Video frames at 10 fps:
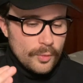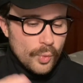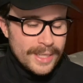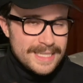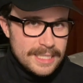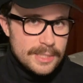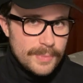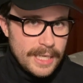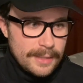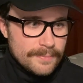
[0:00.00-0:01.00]
What does this
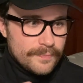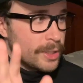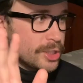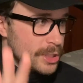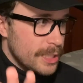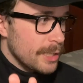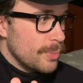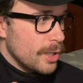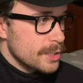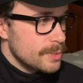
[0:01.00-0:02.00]
mean? Let's just take a
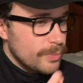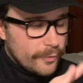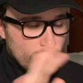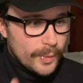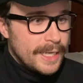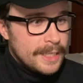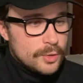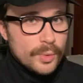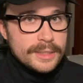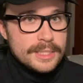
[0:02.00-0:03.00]
pause. Before we get
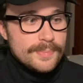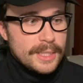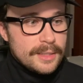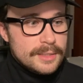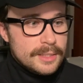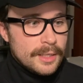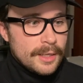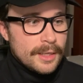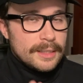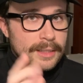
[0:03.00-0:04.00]
into what this means,
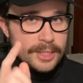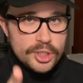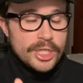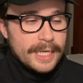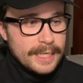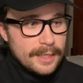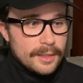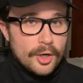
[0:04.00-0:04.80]
let's check in.